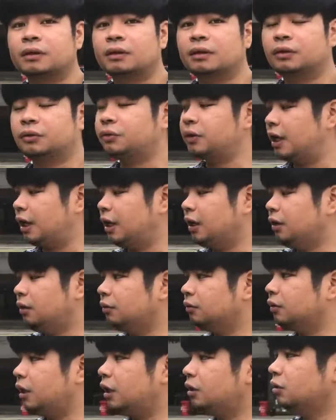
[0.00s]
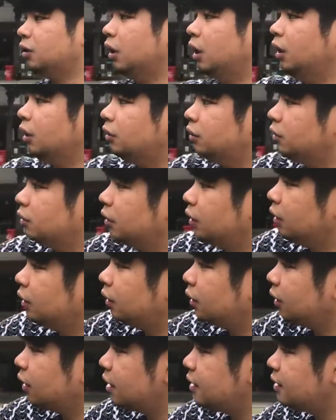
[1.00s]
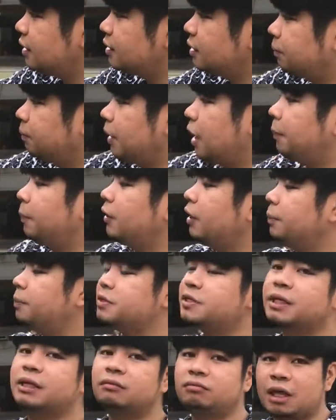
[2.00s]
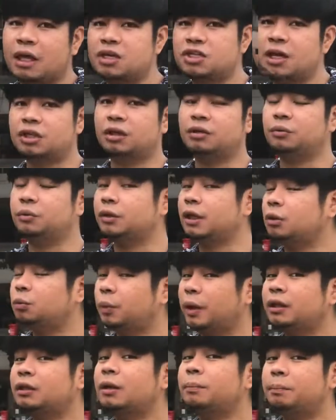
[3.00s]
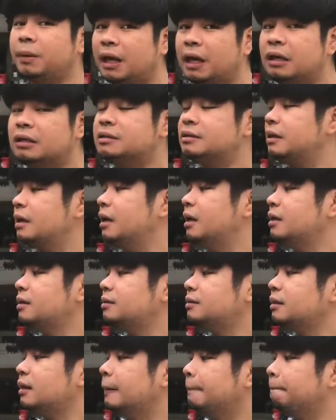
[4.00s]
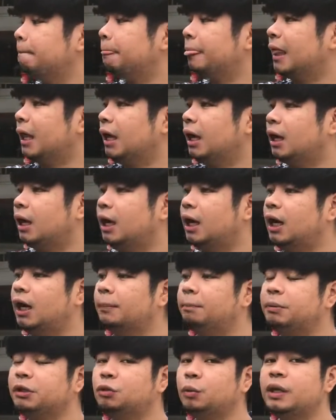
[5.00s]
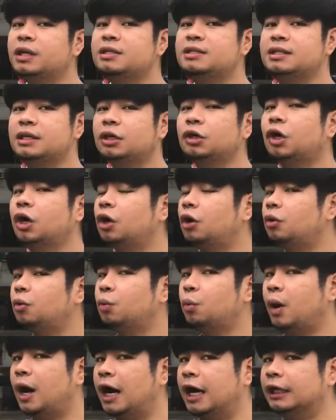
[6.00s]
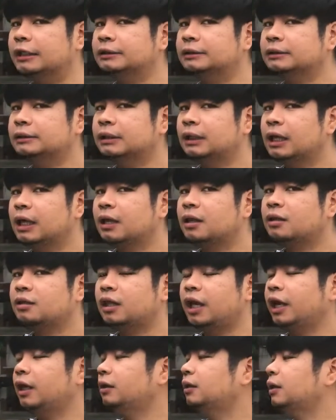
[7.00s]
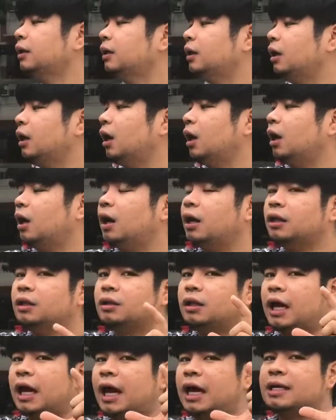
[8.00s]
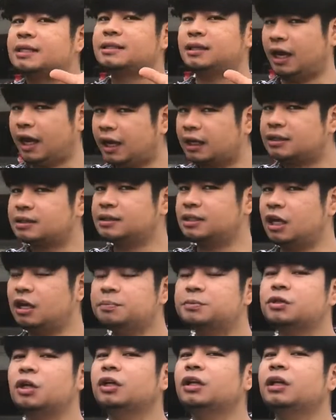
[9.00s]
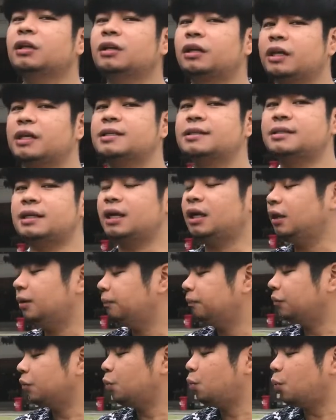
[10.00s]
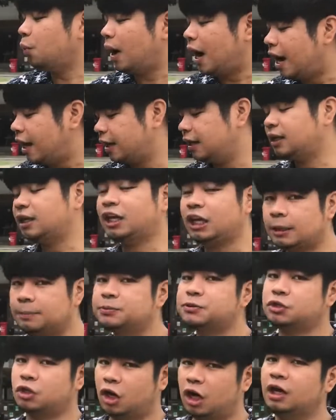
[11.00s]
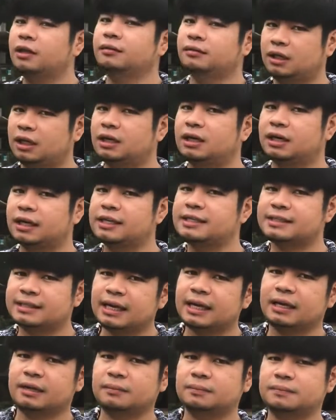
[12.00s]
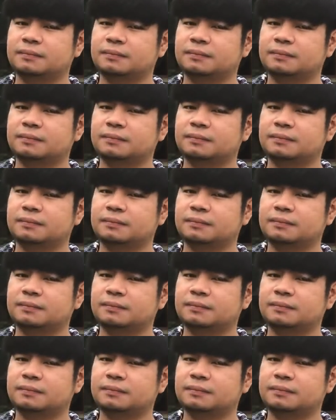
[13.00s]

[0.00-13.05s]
okay, take note, this is a proper representation that when the base is between 0 or 1, then as x keeps on increasing, y keeps on decreasing.